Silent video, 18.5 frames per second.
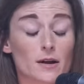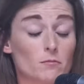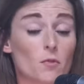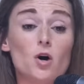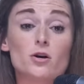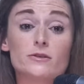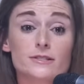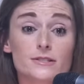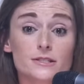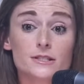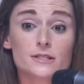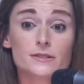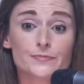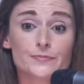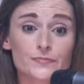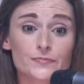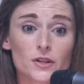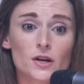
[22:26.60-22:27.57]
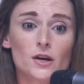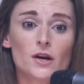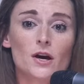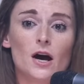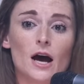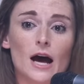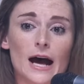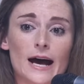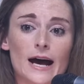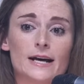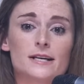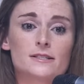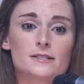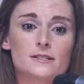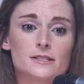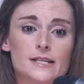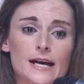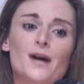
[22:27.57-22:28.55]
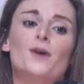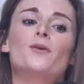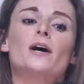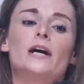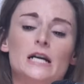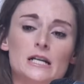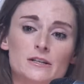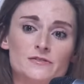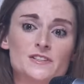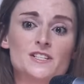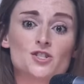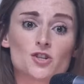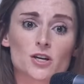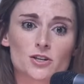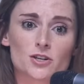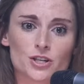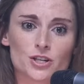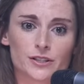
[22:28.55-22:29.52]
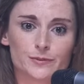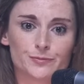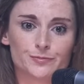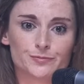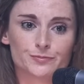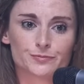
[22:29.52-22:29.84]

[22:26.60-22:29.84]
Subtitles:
mosques as terror infrastructure.